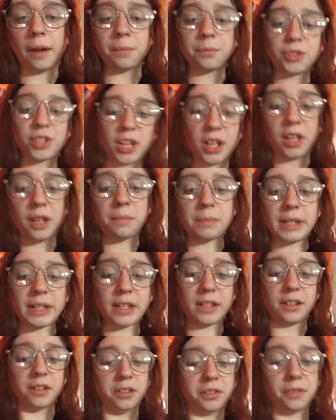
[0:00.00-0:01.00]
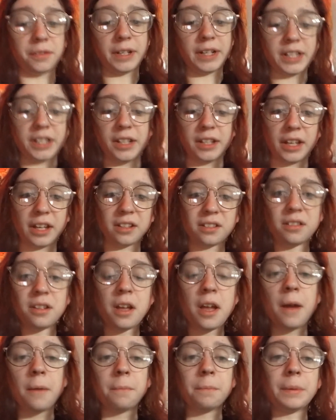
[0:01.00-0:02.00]
I'm checking back in already again,
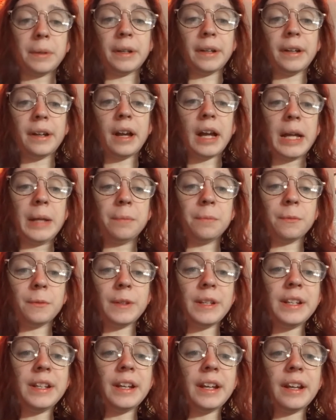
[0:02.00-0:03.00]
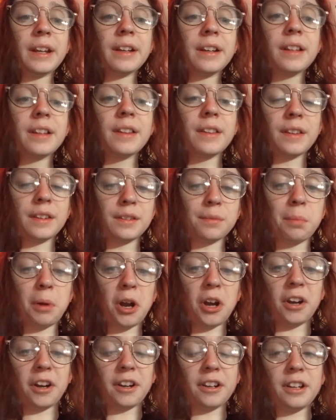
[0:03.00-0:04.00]
but I'm reading this
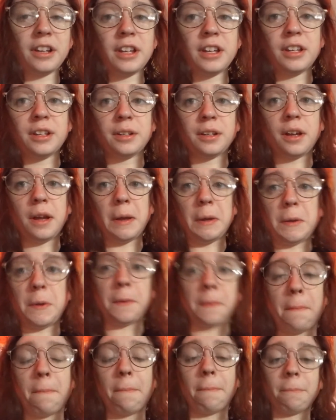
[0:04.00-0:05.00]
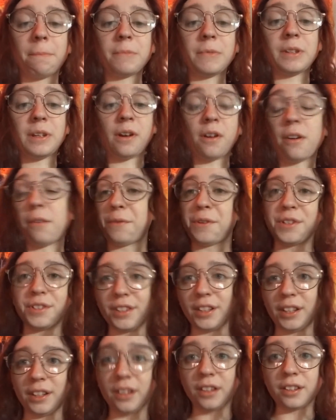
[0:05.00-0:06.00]
part.
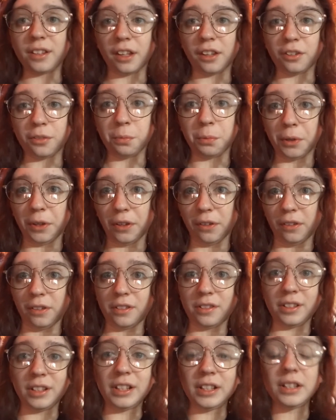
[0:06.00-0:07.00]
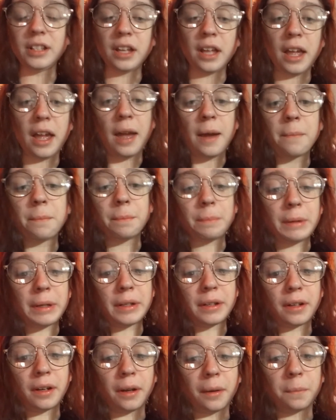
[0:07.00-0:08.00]
Obviously this has spoilers in it,
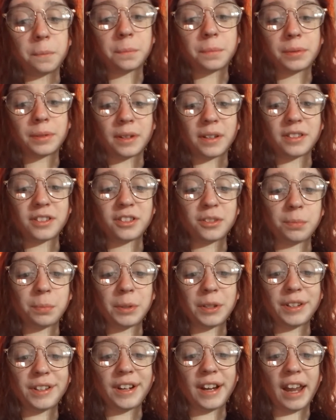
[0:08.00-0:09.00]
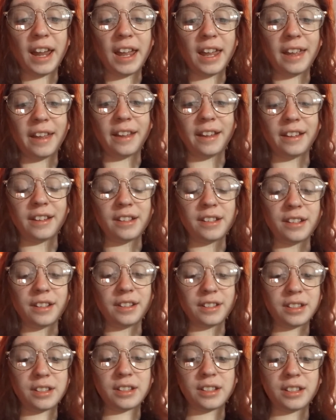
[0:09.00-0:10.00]
but Prosper
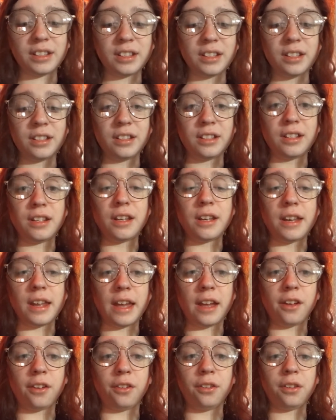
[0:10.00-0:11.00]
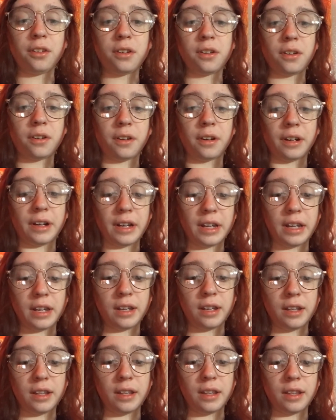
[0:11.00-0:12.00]
and Nell are
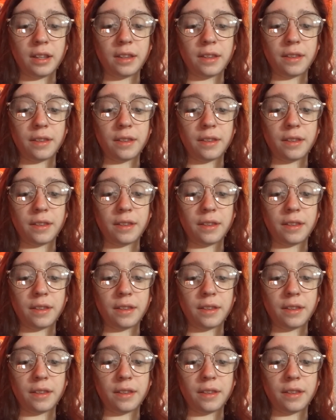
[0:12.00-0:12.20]
in